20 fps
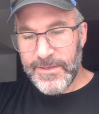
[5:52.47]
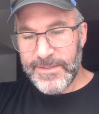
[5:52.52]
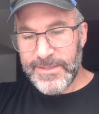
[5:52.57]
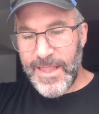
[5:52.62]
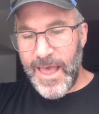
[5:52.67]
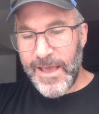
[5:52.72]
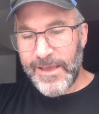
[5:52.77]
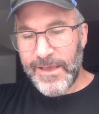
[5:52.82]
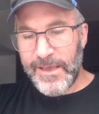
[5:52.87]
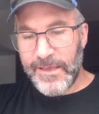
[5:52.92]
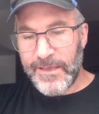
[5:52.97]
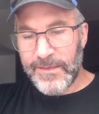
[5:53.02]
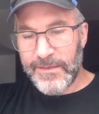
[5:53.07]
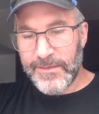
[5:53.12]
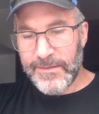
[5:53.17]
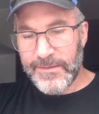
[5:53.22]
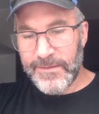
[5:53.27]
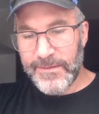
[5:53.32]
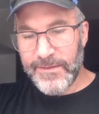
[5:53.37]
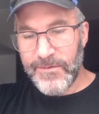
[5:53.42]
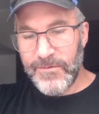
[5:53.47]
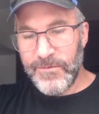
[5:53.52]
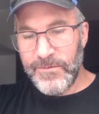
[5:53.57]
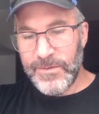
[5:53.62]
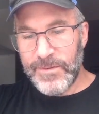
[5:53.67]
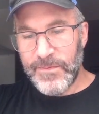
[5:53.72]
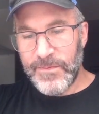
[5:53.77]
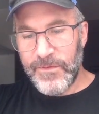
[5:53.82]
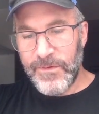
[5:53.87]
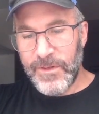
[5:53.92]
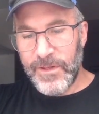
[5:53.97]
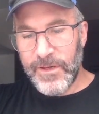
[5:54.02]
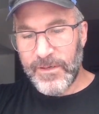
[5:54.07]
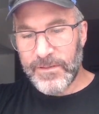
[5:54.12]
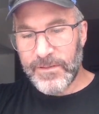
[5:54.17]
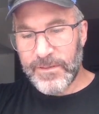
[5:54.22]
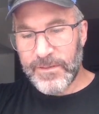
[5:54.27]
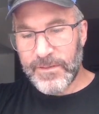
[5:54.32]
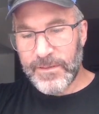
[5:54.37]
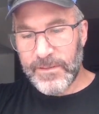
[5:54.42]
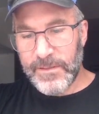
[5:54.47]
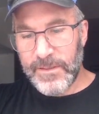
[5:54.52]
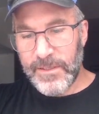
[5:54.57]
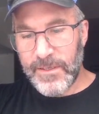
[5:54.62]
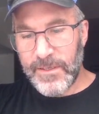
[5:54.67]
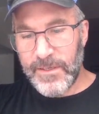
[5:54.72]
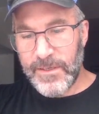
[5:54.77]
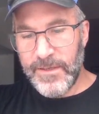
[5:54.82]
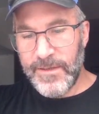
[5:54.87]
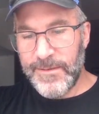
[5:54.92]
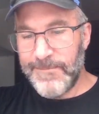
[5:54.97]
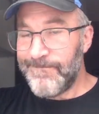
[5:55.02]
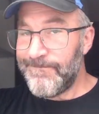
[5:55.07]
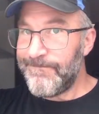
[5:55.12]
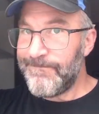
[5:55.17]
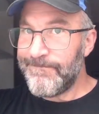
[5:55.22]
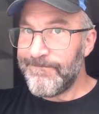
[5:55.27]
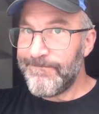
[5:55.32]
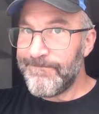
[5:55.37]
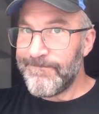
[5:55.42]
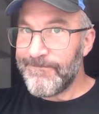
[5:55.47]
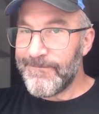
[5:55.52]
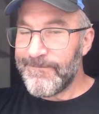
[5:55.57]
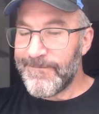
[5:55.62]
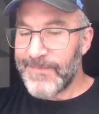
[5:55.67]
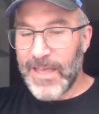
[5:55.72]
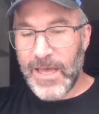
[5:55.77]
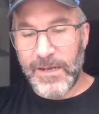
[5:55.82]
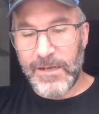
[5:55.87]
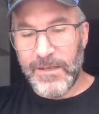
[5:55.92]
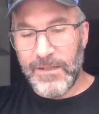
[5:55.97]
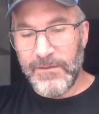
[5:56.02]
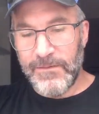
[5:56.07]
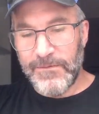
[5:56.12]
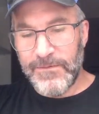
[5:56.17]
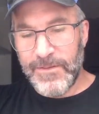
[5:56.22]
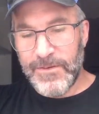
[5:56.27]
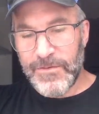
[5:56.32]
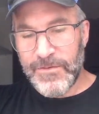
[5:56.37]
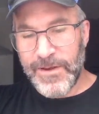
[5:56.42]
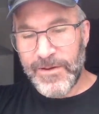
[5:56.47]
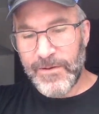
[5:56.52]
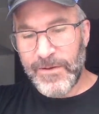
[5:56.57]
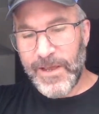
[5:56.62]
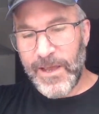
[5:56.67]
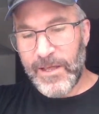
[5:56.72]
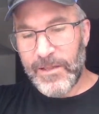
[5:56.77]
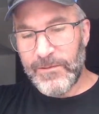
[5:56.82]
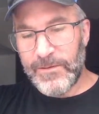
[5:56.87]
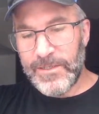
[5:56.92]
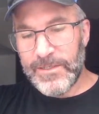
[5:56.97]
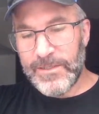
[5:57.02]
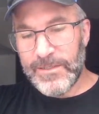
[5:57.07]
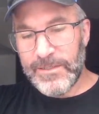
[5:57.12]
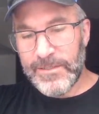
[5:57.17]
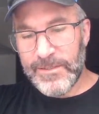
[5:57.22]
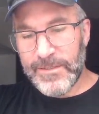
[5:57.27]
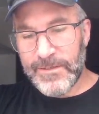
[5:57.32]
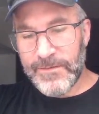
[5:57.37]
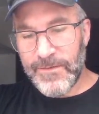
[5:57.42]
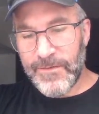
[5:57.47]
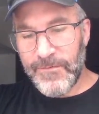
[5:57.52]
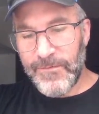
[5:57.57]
Slacking. Oh, some full arts. Gotta love the trainer galleries.